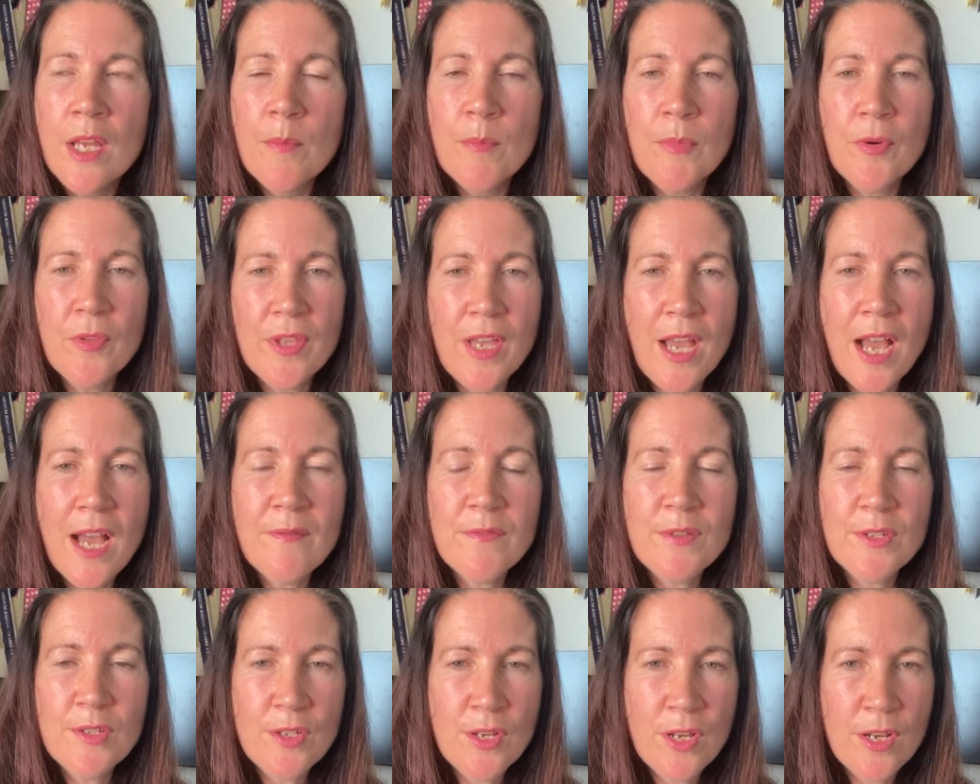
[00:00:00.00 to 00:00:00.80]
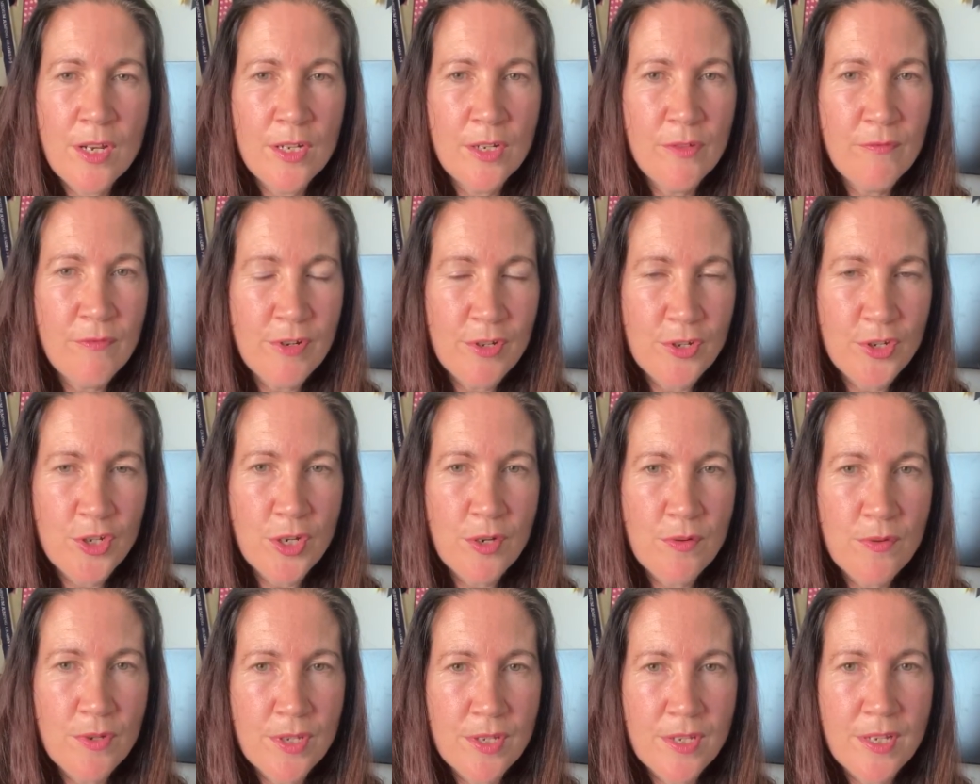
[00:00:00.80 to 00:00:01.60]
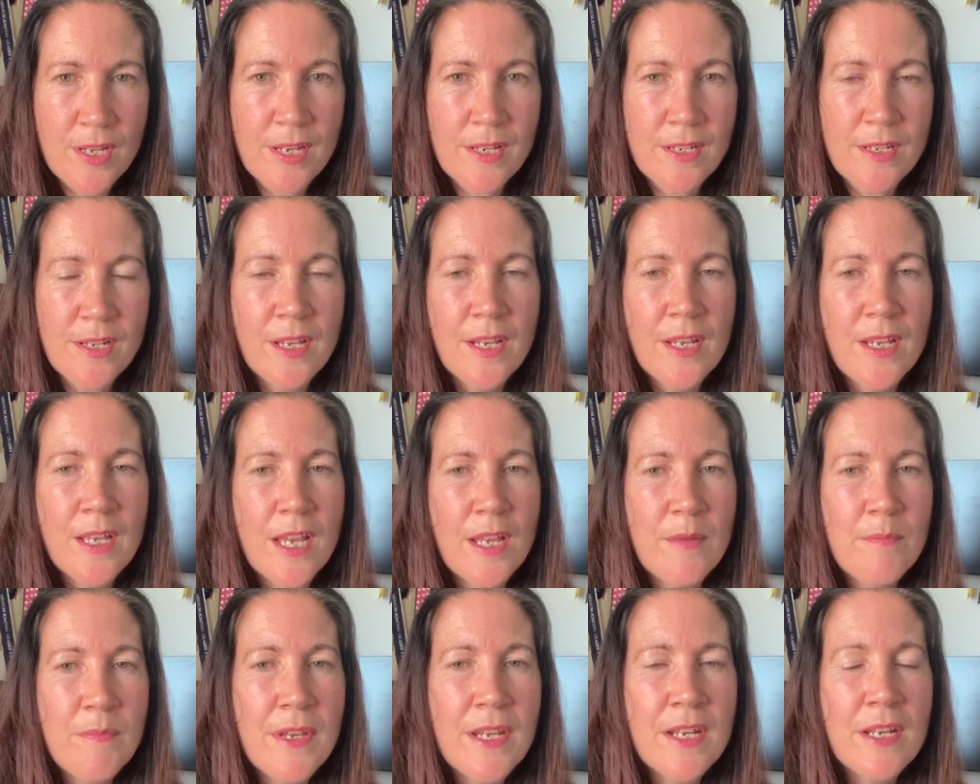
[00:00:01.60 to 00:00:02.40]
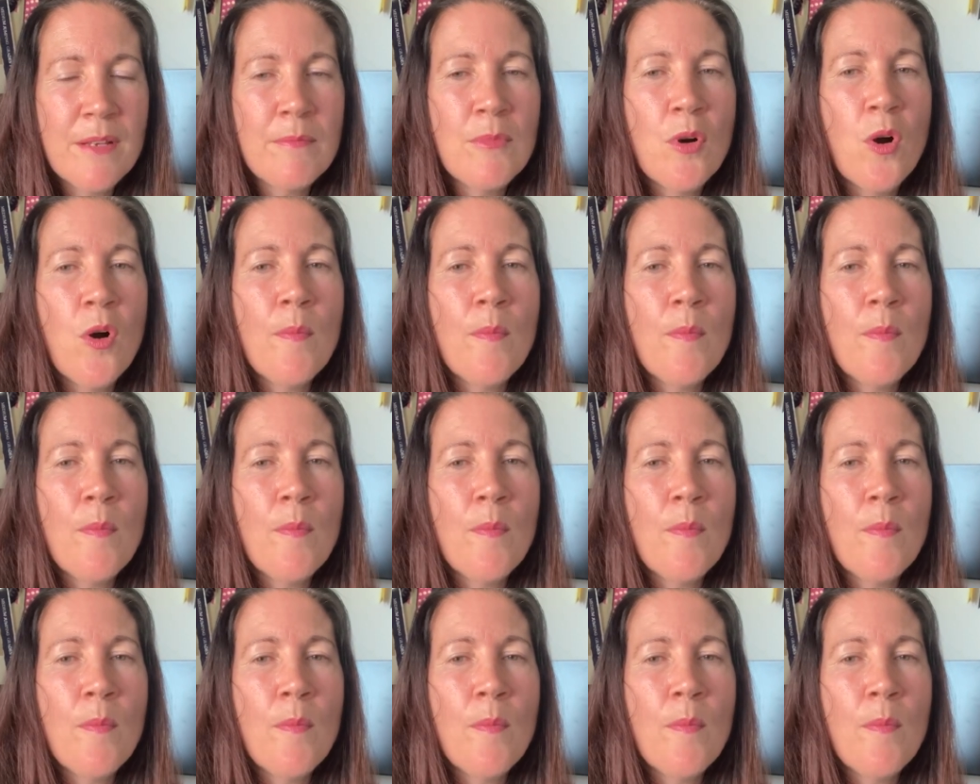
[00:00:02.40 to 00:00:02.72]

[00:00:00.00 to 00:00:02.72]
But they have certainly reduced it and made it more